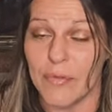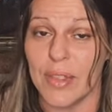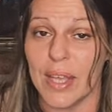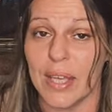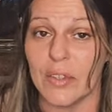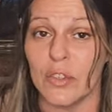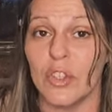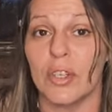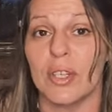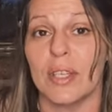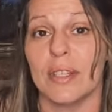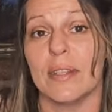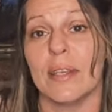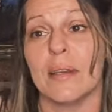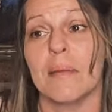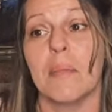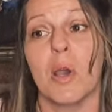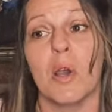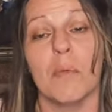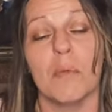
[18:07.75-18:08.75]
They look at
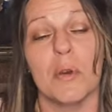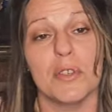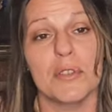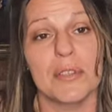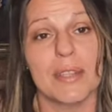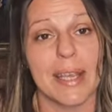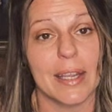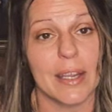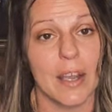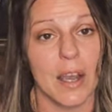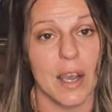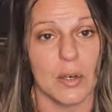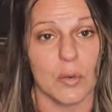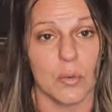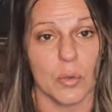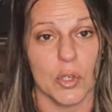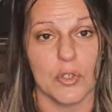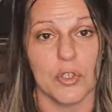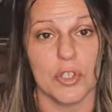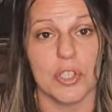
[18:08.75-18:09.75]
them almost like
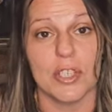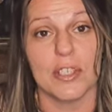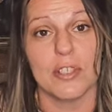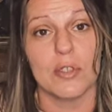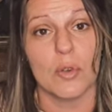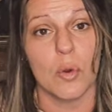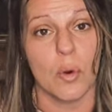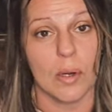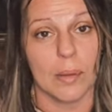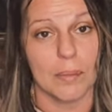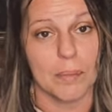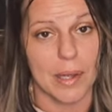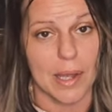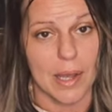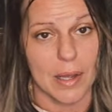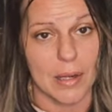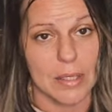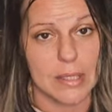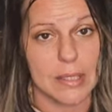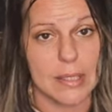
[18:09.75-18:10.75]
cockroaches or
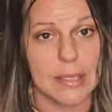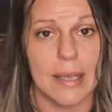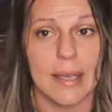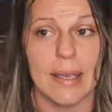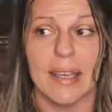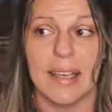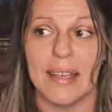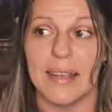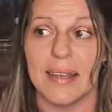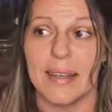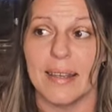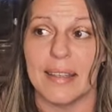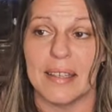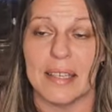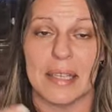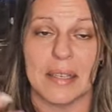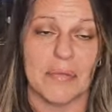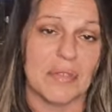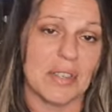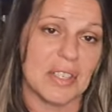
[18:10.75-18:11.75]
bugs.
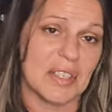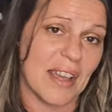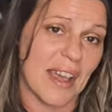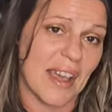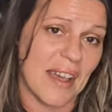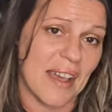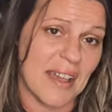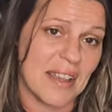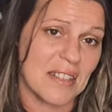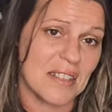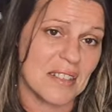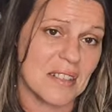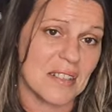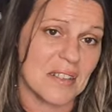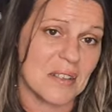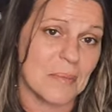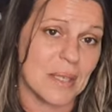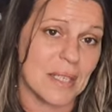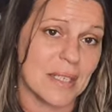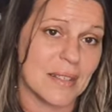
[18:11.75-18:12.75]
If it dies, no
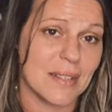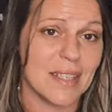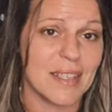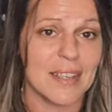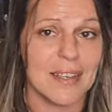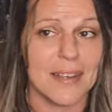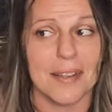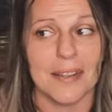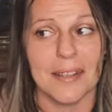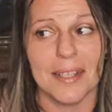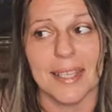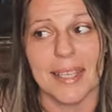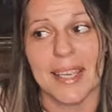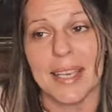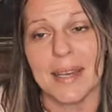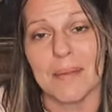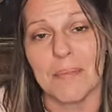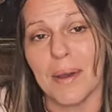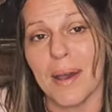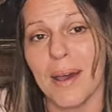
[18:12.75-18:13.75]
big deal. It
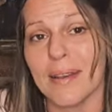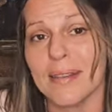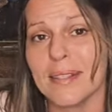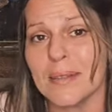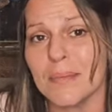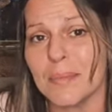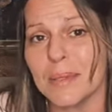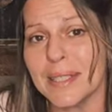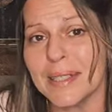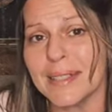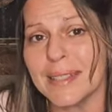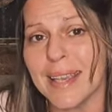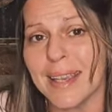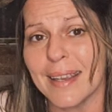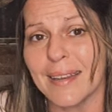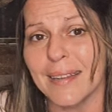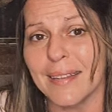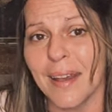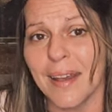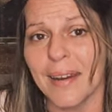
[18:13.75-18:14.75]
can't possibly take
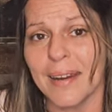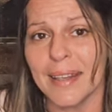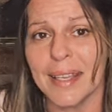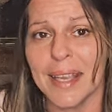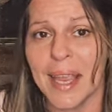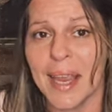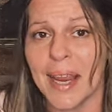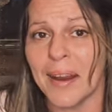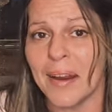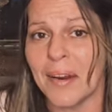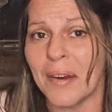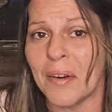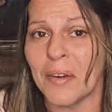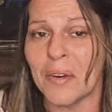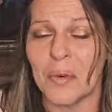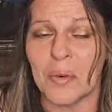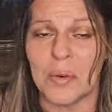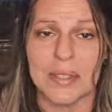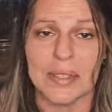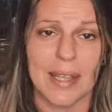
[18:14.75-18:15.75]
a lot of care
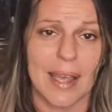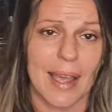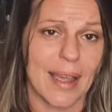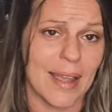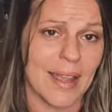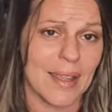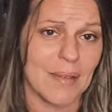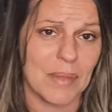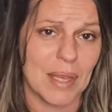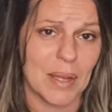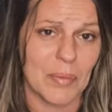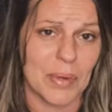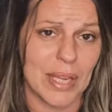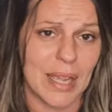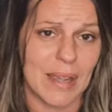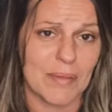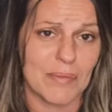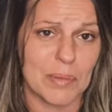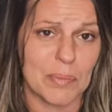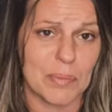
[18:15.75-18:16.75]
or time that we
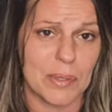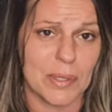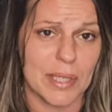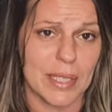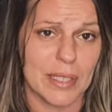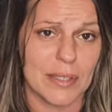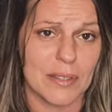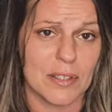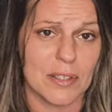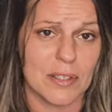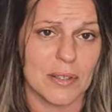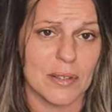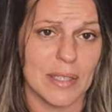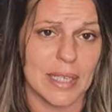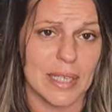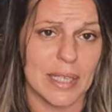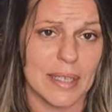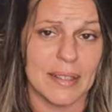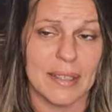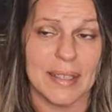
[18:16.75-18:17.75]
have to put into
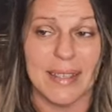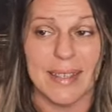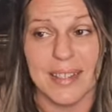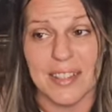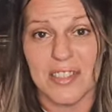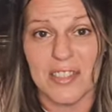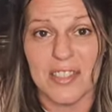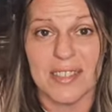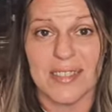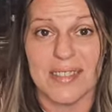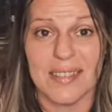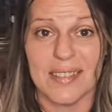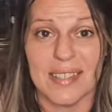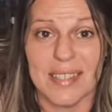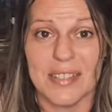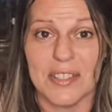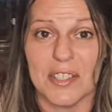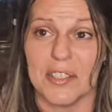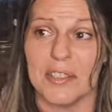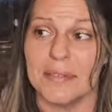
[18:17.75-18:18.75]
it. It's just a
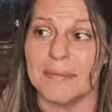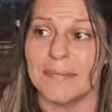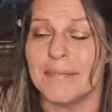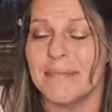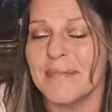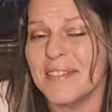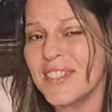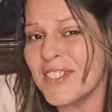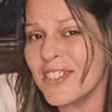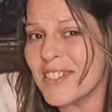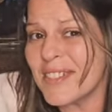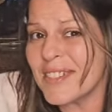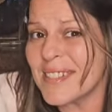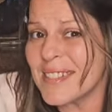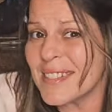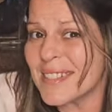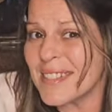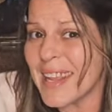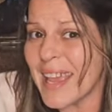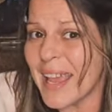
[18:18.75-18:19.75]
lizard. It's just a
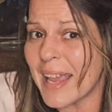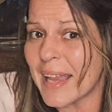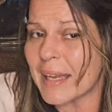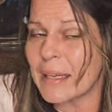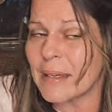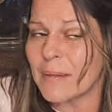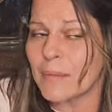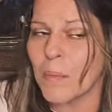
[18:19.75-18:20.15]
snake.